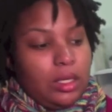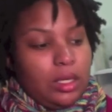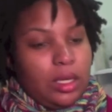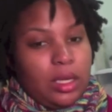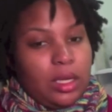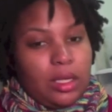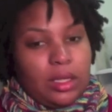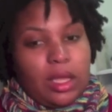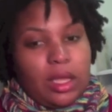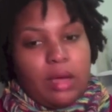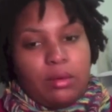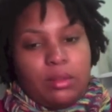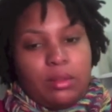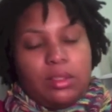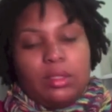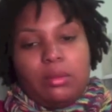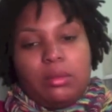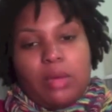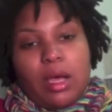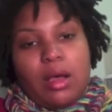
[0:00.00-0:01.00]
and that was
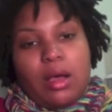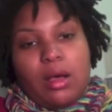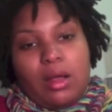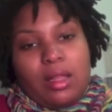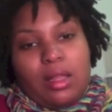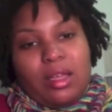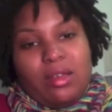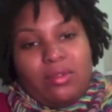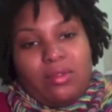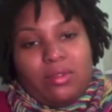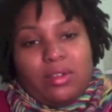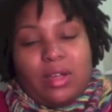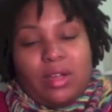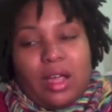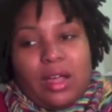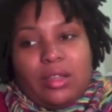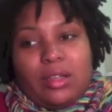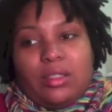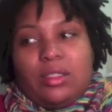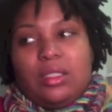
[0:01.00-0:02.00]
about all I ever
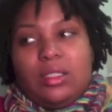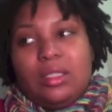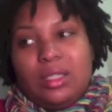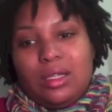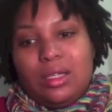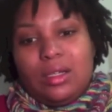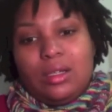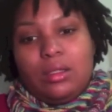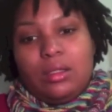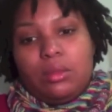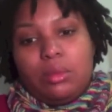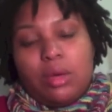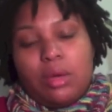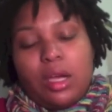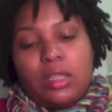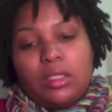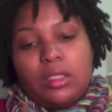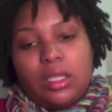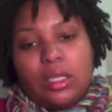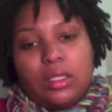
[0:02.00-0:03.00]
actually did on the
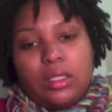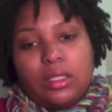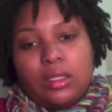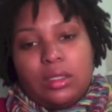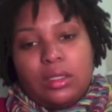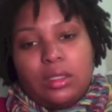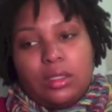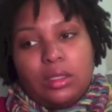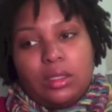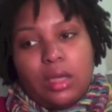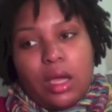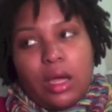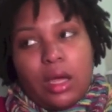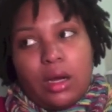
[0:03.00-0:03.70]
project at